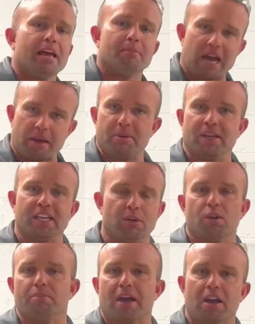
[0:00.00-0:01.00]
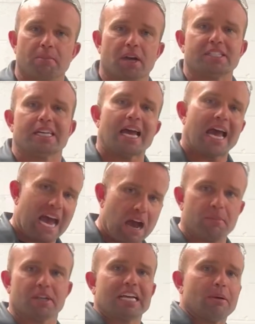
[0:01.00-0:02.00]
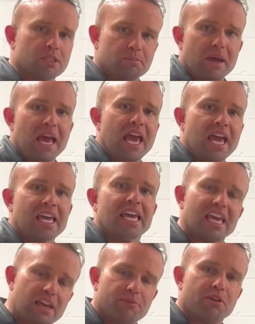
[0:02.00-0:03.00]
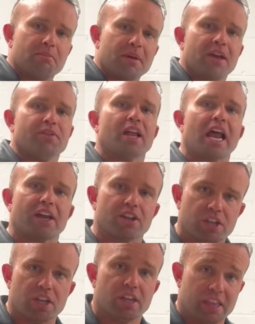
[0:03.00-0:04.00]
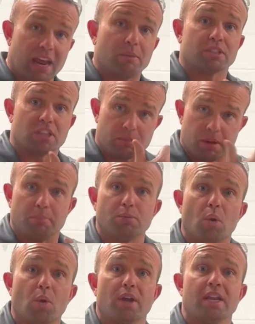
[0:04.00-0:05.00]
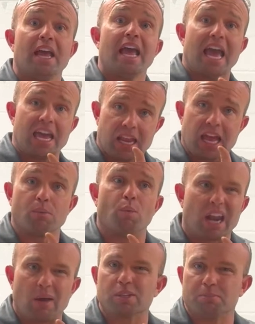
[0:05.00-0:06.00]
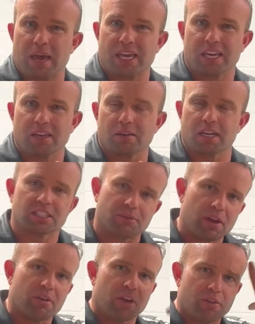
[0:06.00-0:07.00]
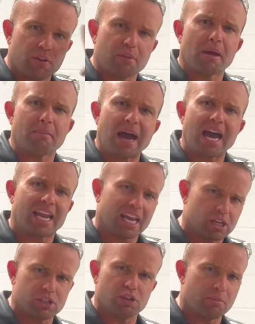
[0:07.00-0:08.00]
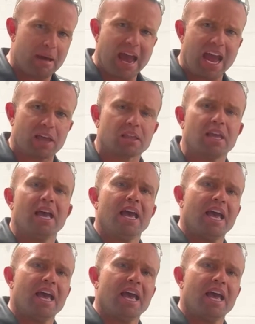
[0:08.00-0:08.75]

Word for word: in my opinion, it wouldn't matter much how much I was paying if it meant that I was going to be employed and what I was making. Because if in my mind I can do the math